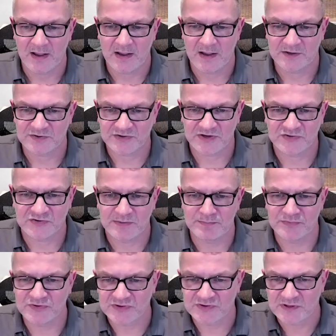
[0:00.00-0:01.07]

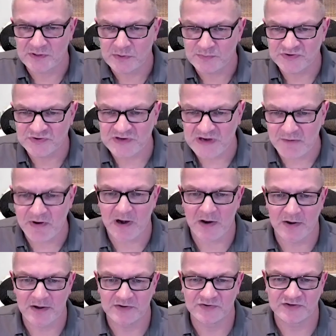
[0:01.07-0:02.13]
systems to
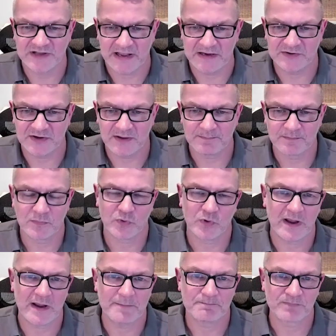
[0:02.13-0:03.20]
serialize data.
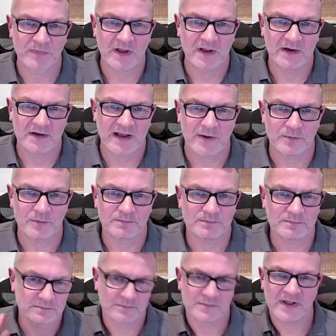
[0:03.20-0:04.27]
Okay. Now,
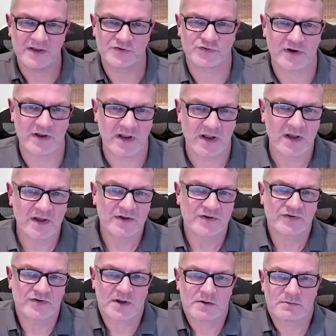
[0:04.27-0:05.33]
history.
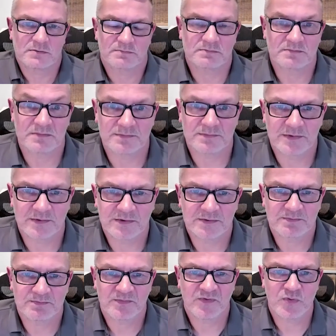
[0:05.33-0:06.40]
So
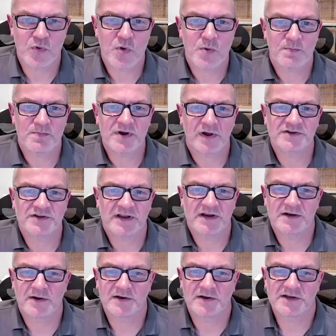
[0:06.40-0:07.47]
before
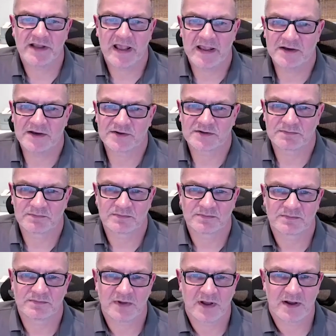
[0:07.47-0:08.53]
1998,
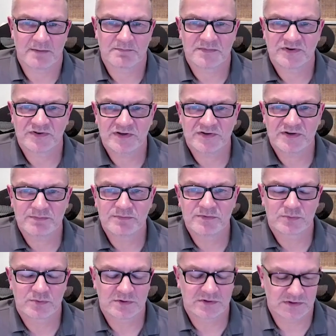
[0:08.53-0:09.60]

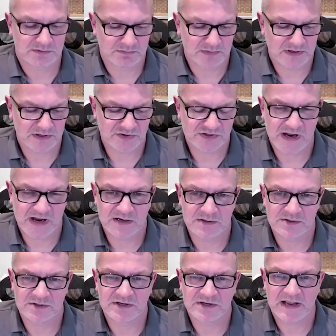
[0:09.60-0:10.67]
systems would
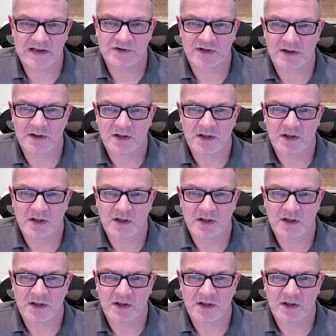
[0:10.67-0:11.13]
exchange data